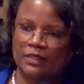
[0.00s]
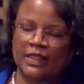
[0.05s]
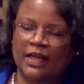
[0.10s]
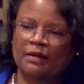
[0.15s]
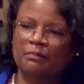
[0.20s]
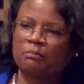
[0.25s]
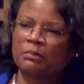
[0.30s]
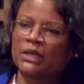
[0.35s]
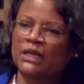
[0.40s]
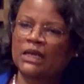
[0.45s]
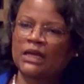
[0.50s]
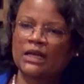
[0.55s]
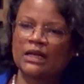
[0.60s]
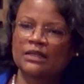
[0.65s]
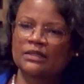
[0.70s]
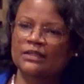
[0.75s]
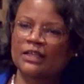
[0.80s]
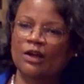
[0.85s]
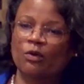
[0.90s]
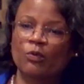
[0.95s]
That
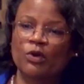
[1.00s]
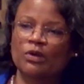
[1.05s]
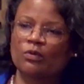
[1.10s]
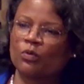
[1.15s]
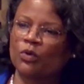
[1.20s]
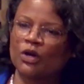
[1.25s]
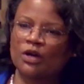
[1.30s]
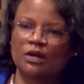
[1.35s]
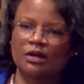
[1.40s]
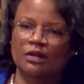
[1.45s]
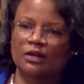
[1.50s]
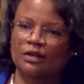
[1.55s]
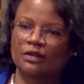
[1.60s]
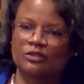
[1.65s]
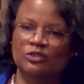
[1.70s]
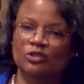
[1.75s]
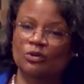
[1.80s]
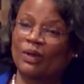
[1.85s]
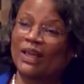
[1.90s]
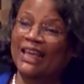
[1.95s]
means that we
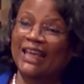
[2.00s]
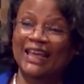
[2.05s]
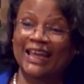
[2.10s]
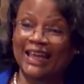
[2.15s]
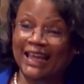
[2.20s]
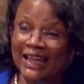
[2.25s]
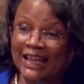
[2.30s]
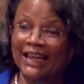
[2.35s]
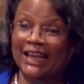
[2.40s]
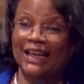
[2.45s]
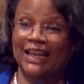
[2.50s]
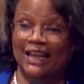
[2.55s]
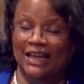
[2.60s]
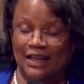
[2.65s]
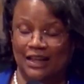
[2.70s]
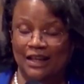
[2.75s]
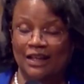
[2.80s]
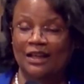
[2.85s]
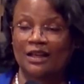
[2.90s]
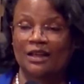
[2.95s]
work to
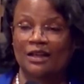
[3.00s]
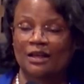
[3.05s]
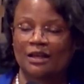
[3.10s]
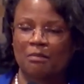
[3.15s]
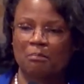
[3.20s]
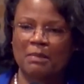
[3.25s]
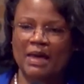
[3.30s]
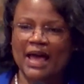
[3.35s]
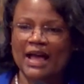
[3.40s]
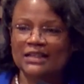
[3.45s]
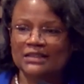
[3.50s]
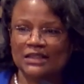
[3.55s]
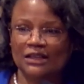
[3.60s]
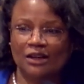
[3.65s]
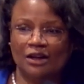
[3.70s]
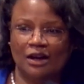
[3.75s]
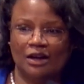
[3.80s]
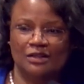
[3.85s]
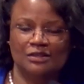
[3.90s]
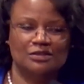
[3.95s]
end mass
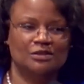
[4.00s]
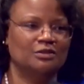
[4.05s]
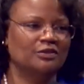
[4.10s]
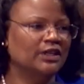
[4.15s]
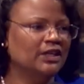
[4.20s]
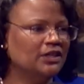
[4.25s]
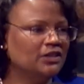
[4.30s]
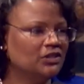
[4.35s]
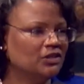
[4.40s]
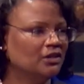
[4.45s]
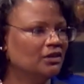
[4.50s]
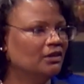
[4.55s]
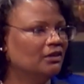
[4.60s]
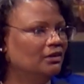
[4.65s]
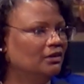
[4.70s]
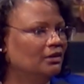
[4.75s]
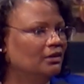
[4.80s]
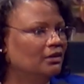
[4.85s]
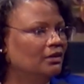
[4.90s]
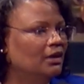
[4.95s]

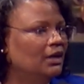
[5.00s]
incarceration.